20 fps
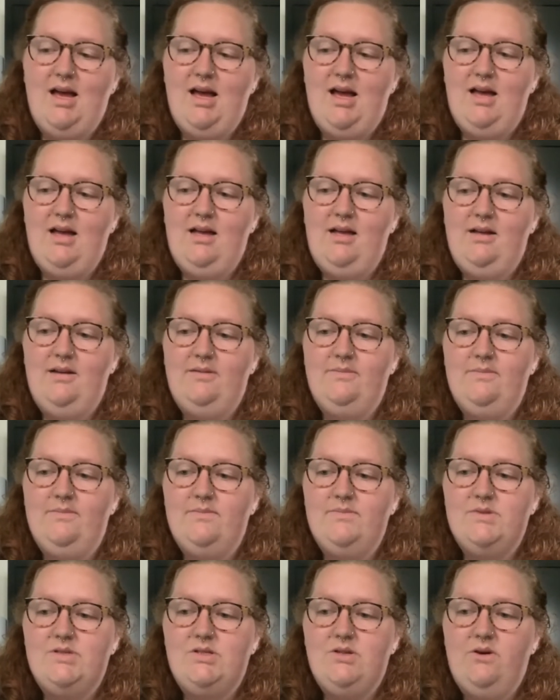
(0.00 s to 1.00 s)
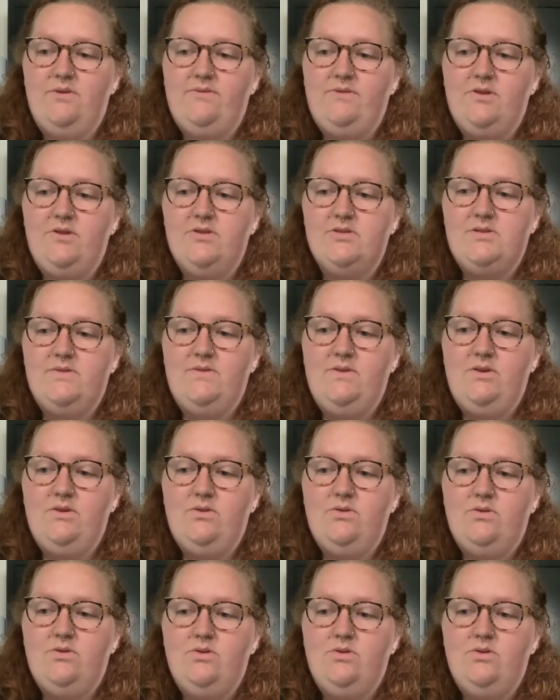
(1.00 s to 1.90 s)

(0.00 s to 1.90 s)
So for those of you